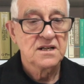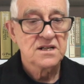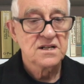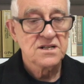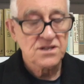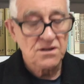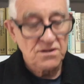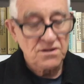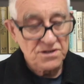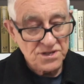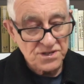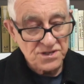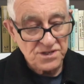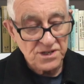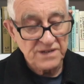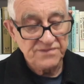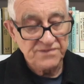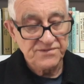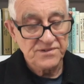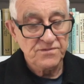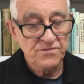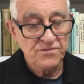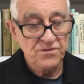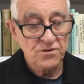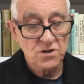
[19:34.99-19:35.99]
So I just
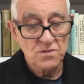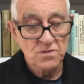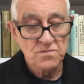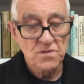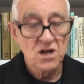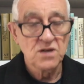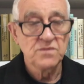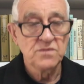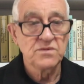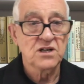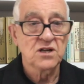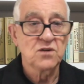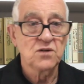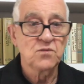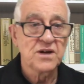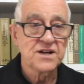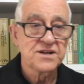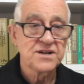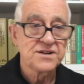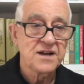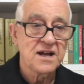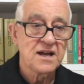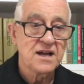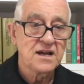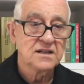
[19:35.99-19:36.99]
left him for a moment. I
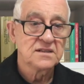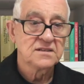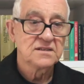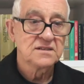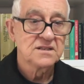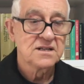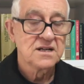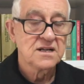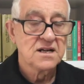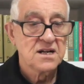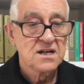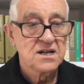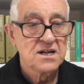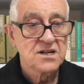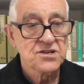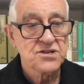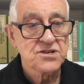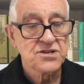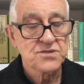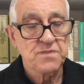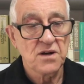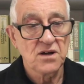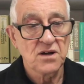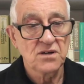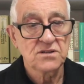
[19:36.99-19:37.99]
went down and
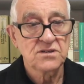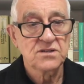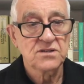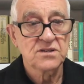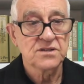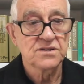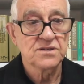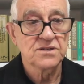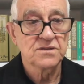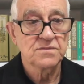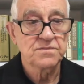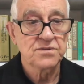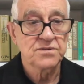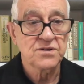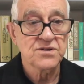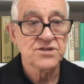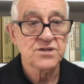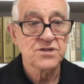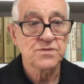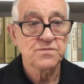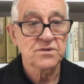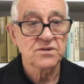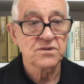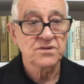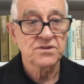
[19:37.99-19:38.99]
spoke to the
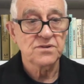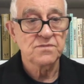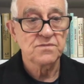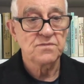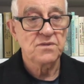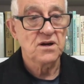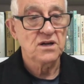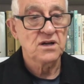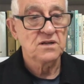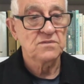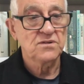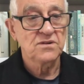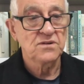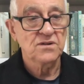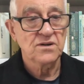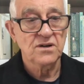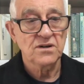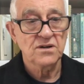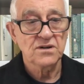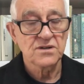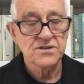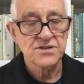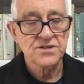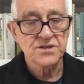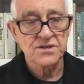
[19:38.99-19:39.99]
principal of the Bible college.